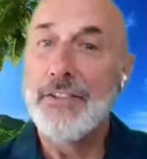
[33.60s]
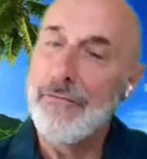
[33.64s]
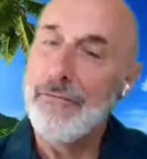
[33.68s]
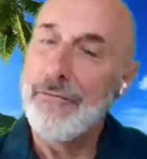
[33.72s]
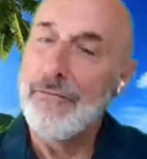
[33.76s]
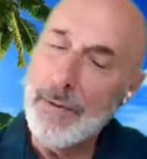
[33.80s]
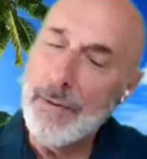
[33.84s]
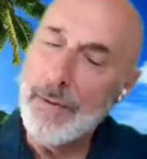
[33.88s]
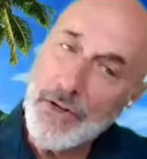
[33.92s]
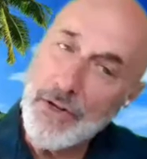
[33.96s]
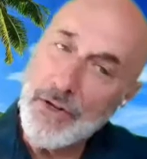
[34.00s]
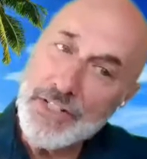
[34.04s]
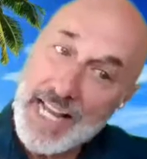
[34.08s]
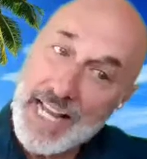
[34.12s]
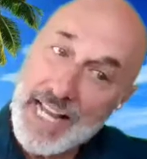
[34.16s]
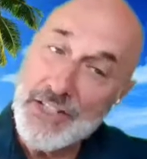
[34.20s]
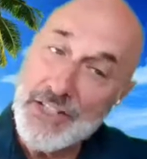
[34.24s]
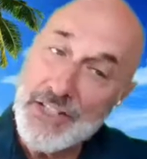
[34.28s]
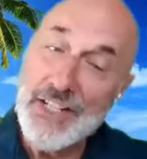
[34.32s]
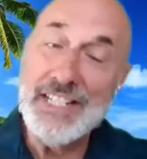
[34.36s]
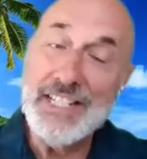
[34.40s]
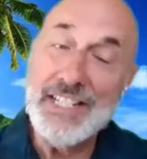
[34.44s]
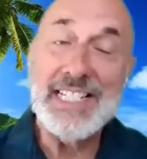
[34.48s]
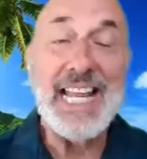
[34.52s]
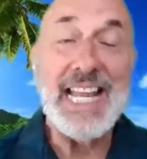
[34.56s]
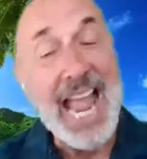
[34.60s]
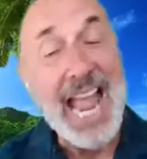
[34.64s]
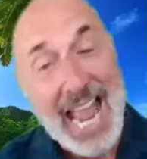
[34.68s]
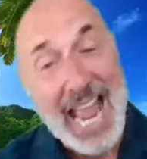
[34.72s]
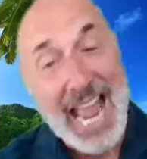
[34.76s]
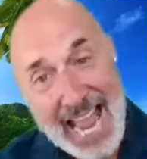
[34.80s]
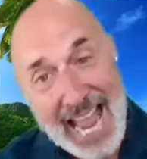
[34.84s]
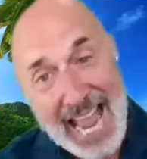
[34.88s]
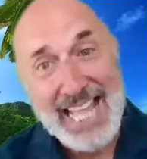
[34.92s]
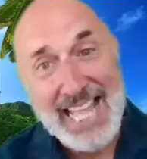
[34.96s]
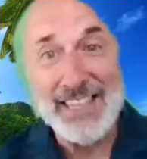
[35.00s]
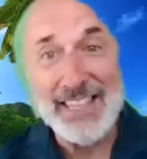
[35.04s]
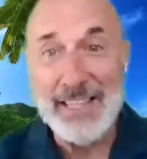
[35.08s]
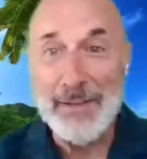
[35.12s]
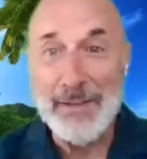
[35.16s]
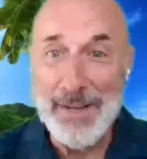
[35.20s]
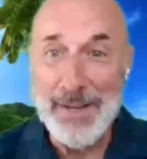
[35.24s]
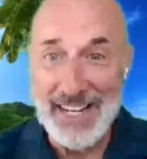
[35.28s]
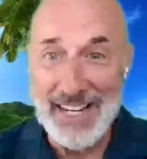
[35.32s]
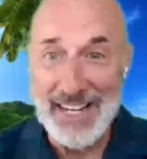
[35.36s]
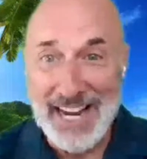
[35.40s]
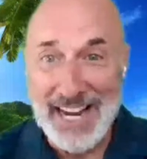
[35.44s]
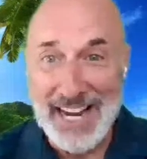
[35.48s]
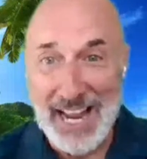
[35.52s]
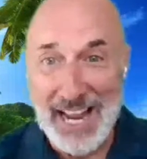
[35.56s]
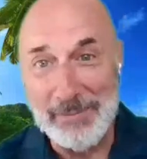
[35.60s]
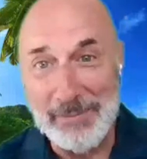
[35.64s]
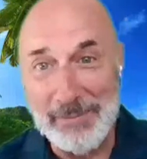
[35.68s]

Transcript: Los Angeles and the Big Apple.